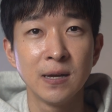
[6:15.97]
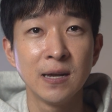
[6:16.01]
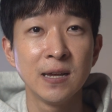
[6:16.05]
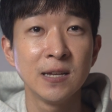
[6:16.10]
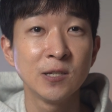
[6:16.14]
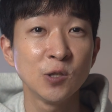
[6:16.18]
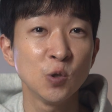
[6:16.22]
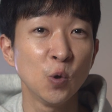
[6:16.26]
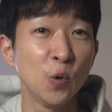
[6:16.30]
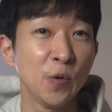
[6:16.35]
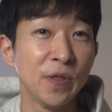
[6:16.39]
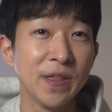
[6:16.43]

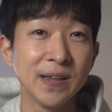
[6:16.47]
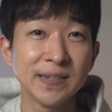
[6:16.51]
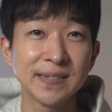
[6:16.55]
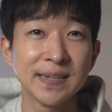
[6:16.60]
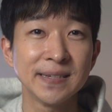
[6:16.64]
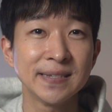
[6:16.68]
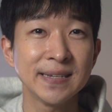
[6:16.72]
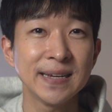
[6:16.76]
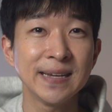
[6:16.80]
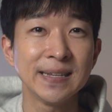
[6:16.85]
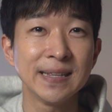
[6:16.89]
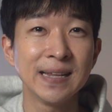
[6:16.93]
So this
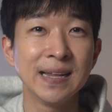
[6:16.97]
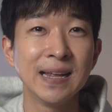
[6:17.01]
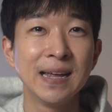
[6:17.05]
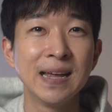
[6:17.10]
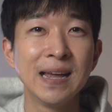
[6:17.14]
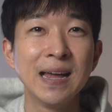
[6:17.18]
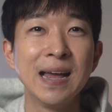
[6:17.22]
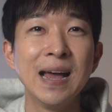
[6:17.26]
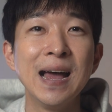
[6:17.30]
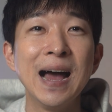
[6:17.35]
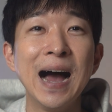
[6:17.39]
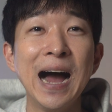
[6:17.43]
is it.
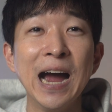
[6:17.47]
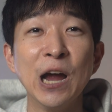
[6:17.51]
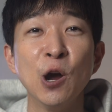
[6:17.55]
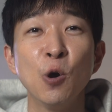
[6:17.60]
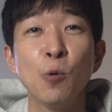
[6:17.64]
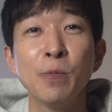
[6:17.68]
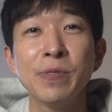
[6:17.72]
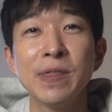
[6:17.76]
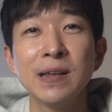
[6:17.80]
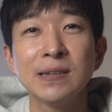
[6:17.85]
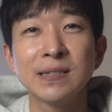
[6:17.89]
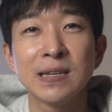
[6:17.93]
I
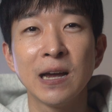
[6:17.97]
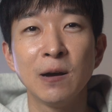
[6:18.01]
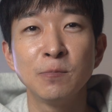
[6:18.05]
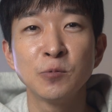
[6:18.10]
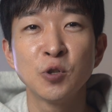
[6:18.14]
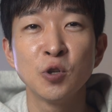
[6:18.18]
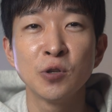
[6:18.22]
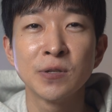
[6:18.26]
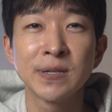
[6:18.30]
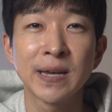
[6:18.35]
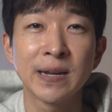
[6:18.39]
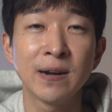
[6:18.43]
hope this helped
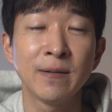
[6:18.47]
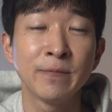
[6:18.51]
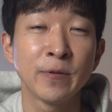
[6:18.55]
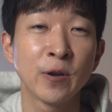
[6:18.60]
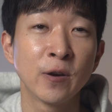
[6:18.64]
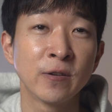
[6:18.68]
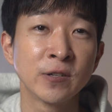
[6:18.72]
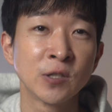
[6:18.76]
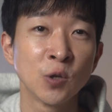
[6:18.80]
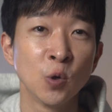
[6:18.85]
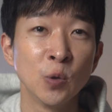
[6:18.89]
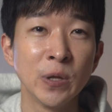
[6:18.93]
you set up your
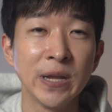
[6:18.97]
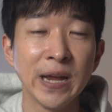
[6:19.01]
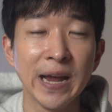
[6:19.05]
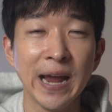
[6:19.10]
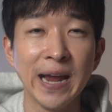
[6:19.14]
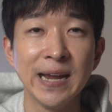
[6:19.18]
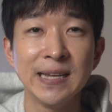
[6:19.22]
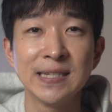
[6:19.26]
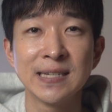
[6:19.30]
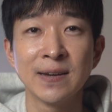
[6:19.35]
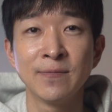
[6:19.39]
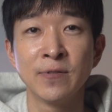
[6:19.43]
Sony
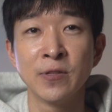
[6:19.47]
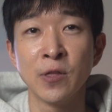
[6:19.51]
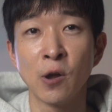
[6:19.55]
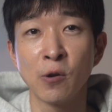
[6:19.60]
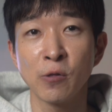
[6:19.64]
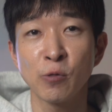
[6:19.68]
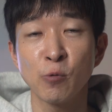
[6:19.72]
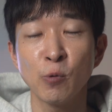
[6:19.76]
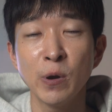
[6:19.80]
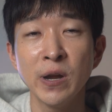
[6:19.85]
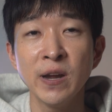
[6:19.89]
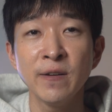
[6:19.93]

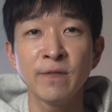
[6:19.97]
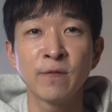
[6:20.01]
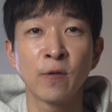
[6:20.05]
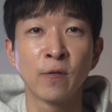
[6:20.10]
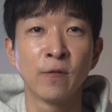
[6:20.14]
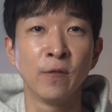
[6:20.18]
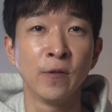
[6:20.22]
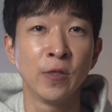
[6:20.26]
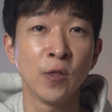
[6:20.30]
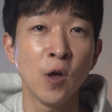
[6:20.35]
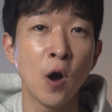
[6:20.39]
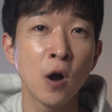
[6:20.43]
A7R3 for
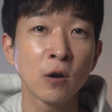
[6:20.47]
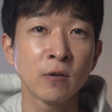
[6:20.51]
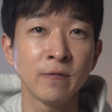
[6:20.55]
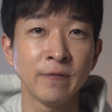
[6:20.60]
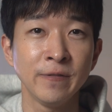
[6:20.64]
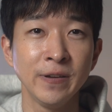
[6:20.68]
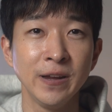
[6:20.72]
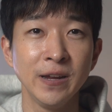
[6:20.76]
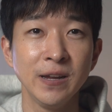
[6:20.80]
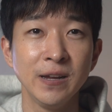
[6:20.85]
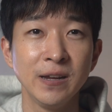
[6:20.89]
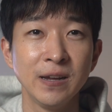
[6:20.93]

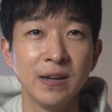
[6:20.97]
photography.